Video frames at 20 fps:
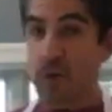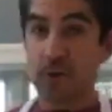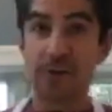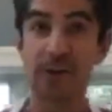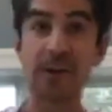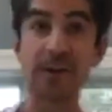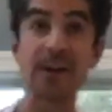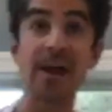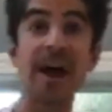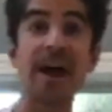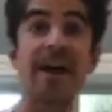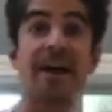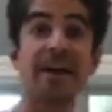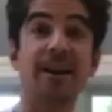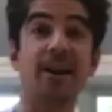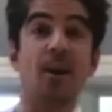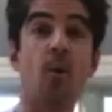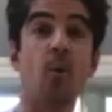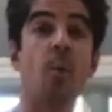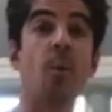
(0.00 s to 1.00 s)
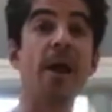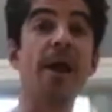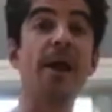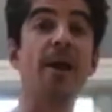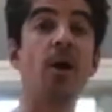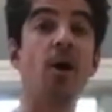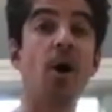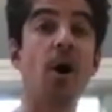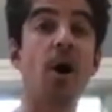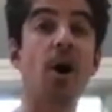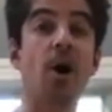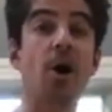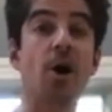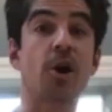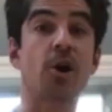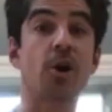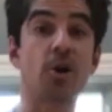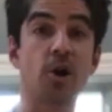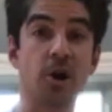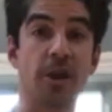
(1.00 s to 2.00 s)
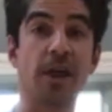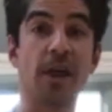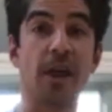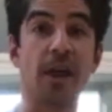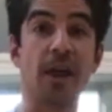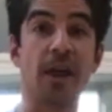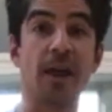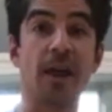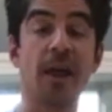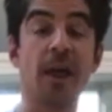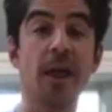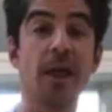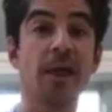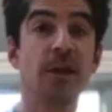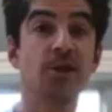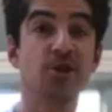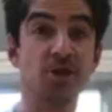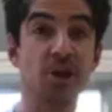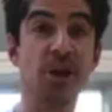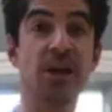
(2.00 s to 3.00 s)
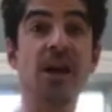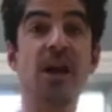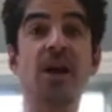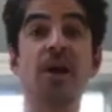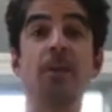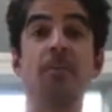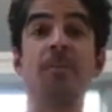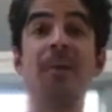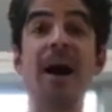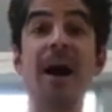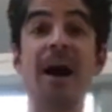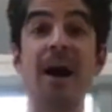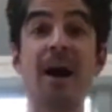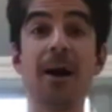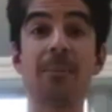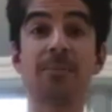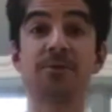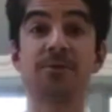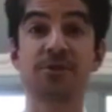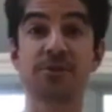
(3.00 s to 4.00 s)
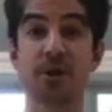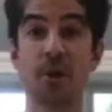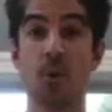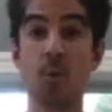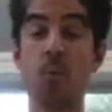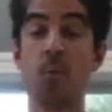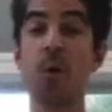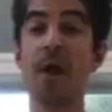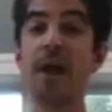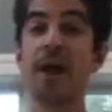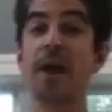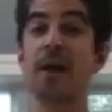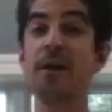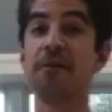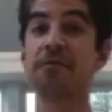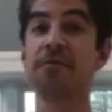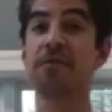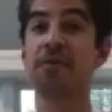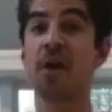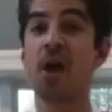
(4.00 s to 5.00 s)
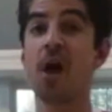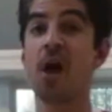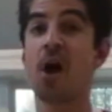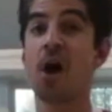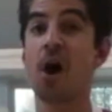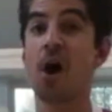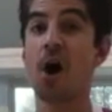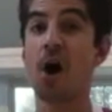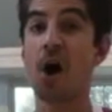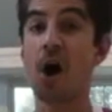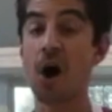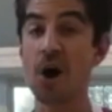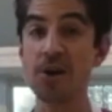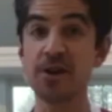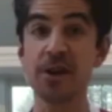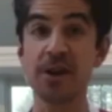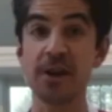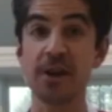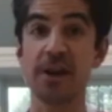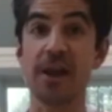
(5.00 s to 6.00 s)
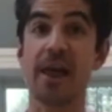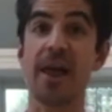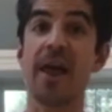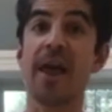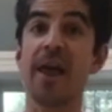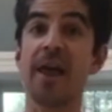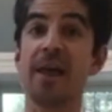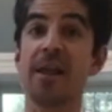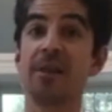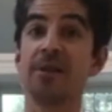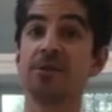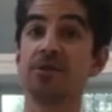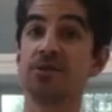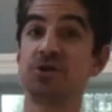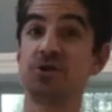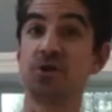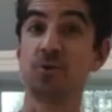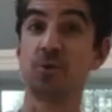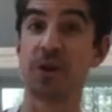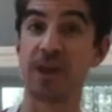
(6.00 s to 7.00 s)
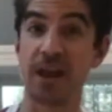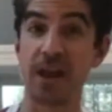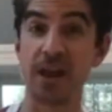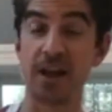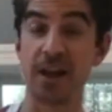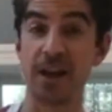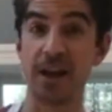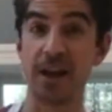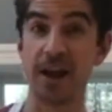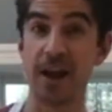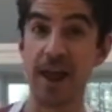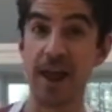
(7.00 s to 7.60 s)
Tonight we are cooking chicken kebabs with onion and zucchini.